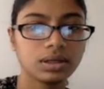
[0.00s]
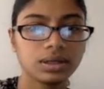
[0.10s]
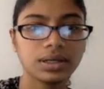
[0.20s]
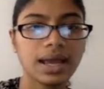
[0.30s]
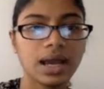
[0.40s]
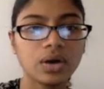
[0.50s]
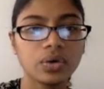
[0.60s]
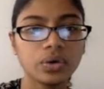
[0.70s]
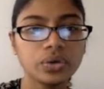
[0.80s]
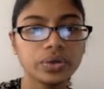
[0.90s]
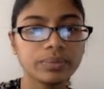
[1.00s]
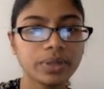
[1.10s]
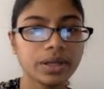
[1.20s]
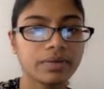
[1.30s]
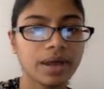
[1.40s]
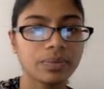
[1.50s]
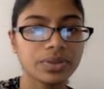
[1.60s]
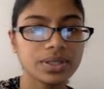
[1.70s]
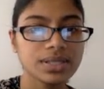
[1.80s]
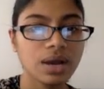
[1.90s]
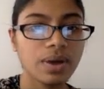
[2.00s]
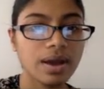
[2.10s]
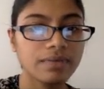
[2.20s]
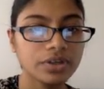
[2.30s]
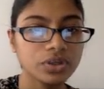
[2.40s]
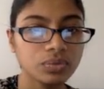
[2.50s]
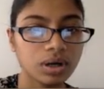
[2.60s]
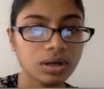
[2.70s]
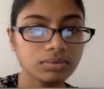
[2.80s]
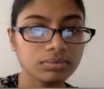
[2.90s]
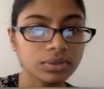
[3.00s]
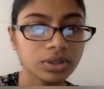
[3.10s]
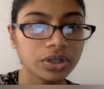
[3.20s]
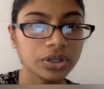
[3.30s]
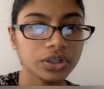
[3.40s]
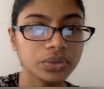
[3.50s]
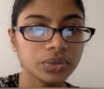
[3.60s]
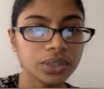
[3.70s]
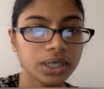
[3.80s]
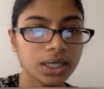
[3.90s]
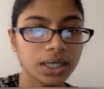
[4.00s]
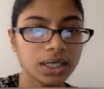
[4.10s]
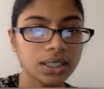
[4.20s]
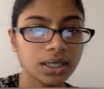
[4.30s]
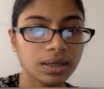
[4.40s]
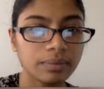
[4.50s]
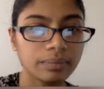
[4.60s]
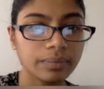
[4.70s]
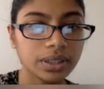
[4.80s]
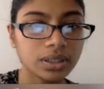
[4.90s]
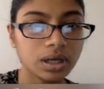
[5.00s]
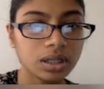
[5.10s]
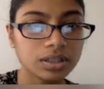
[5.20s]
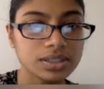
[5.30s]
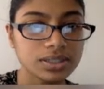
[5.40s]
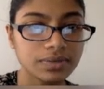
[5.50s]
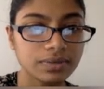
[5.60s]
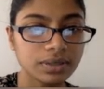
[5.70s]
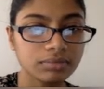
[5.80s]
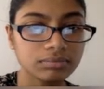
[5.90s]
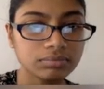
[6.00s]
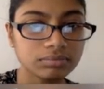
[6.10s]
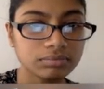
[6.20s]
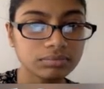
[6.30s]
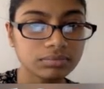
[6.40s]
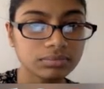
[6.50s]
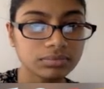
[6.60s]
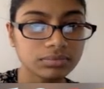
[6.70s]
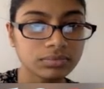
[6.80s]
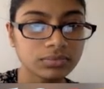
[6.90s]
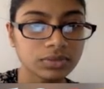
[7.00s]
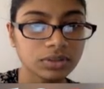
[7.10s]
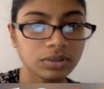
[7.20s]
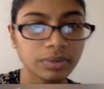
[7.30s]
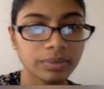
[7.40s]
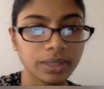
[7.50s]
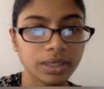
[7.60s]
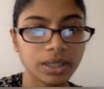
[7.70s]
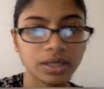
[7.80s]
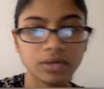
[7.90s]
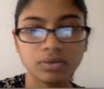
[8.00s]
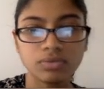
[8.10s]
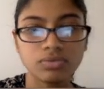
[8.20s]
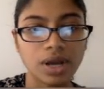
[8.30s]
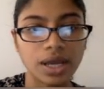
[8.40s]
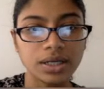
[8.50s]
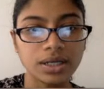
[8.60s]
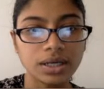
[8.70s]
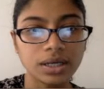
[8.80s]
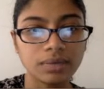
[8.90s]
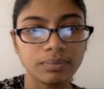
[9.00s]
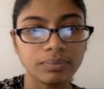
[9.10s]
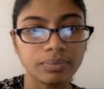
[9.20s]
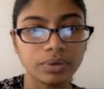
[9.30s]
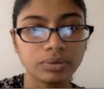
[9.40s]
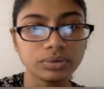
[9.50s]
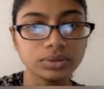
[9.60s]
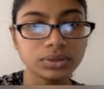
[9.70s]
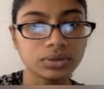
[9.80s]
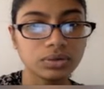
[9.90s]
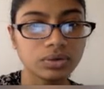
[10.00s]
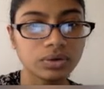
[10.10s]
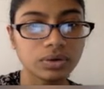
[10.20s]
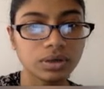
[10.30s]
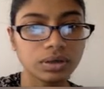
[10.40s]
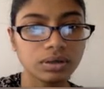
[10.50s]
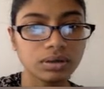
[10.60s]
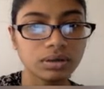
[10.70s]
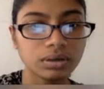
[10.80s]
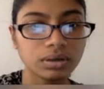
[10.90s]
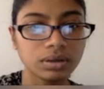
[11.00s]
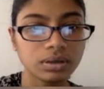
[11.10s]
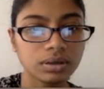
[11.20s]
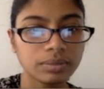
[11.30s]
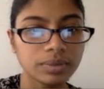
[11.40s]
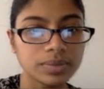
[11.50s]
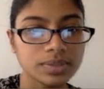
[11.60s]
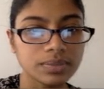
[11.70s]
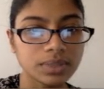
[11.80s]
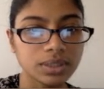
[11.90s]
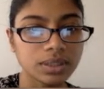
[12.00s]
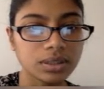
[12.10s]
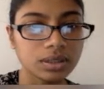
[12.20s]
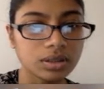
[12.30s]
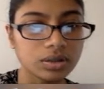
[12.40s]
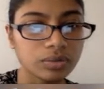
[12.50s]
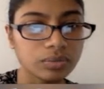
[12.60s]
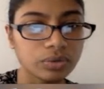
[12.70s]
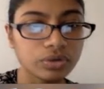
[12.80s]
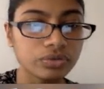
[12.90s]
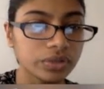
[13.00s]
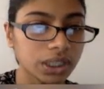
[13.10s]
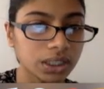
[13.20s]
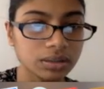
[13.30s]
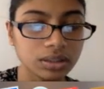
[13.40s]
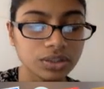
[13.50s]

Now, you can play around with this however you want. You can make the colors different. You might make it red and bold, or maybe something more green.